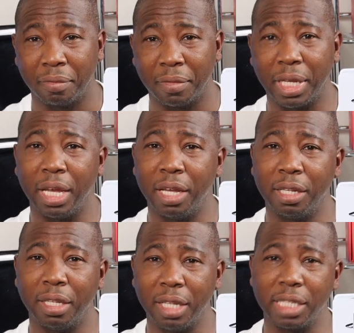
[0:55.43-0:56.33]

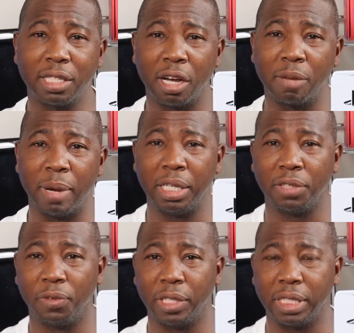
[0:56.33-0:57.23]
And let's talk about
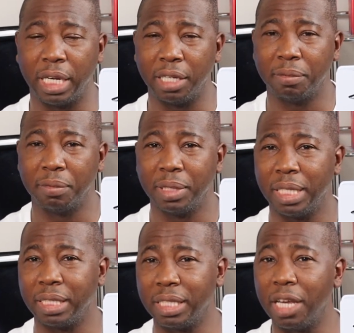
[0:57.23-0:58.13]
this for a second.
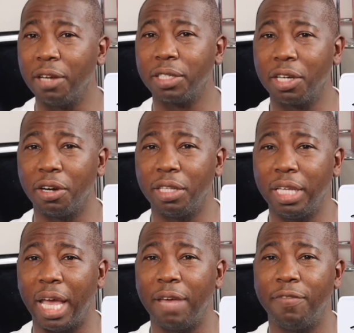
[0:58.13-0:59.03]
It still is
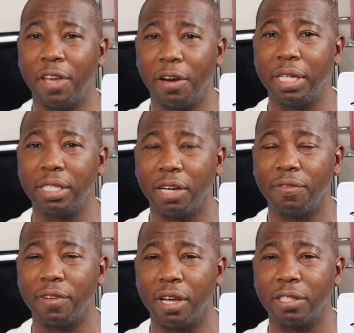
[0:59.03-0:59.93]
currently a very
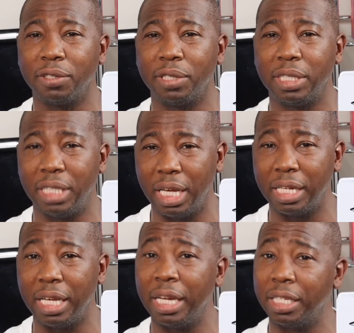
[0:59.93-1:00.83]
tough console to
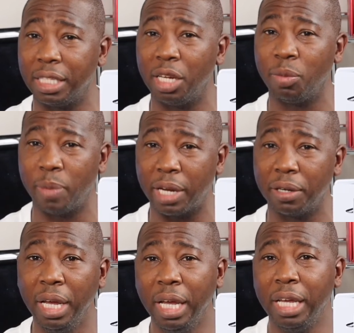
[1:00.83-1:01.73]
get. It is getting better.
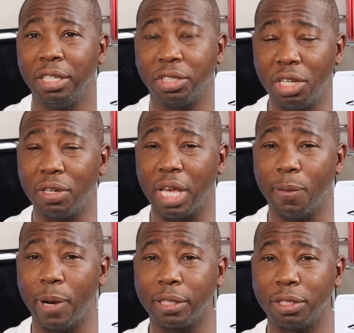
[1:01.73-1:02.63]
You still can't
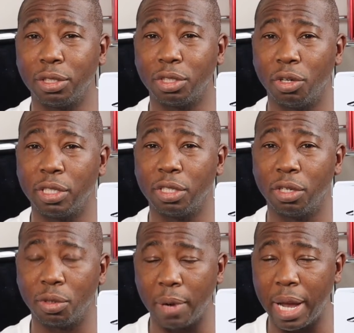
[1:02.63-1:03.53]
walk into the stores and
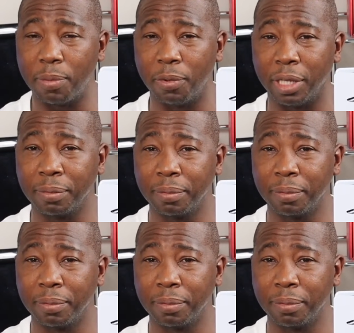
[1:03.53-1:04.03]
go grab one.